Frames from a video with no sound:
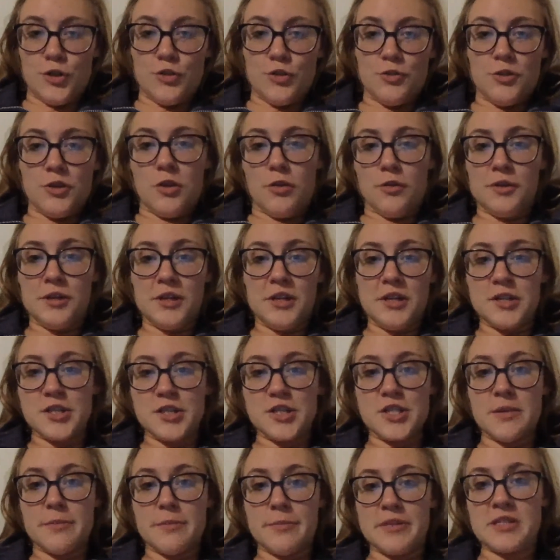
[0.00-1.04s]
You can only hear
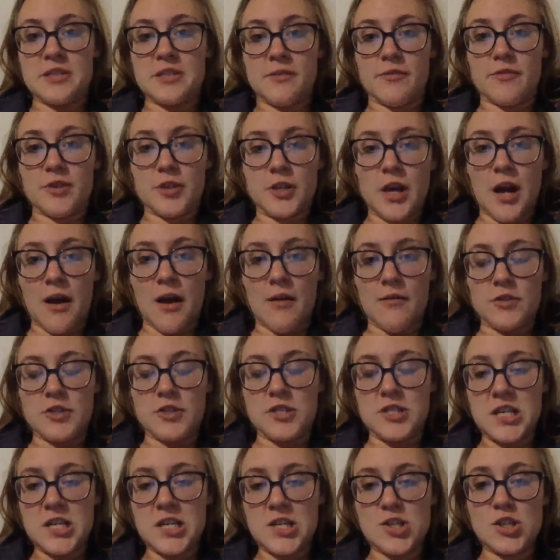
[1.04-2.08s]
snippets of their
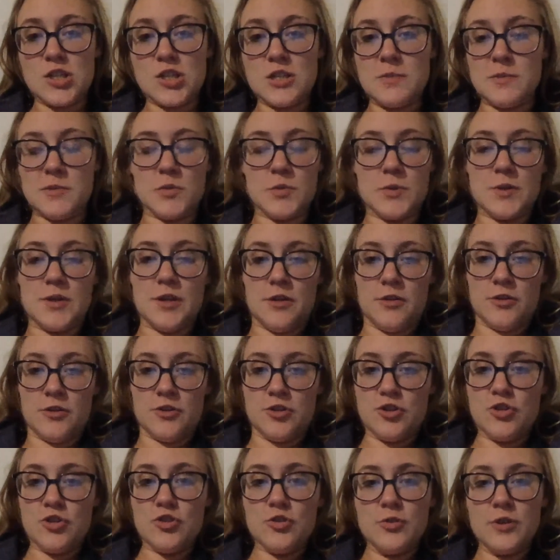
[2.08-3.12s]
conversations between other
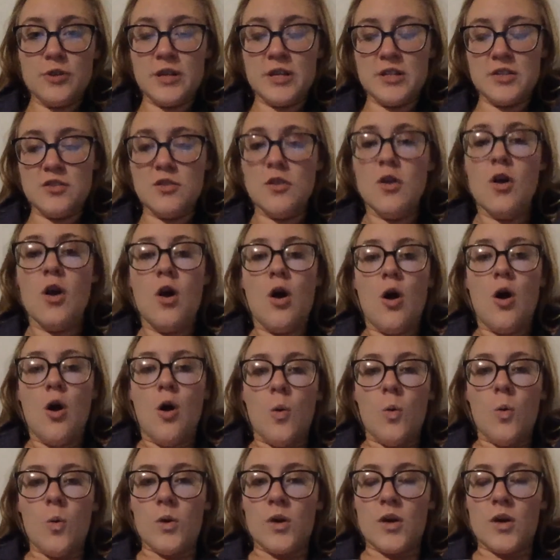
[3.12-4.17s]
students
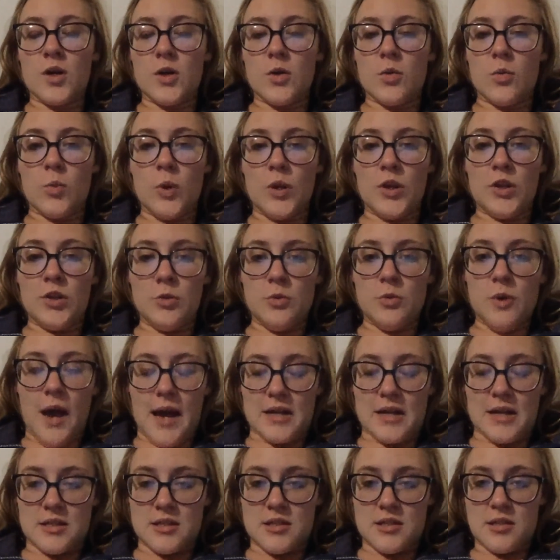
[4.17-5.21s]
or when you
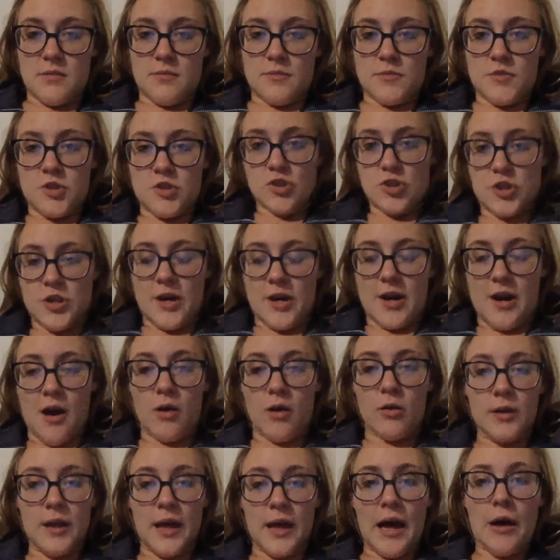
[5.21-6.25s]
ask them to share
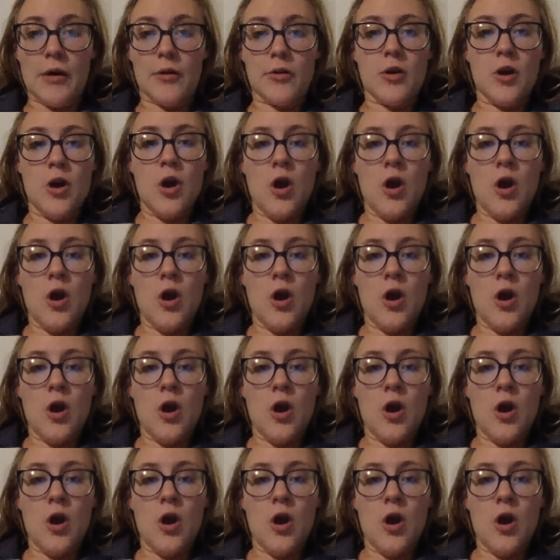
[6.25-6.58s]
out loud.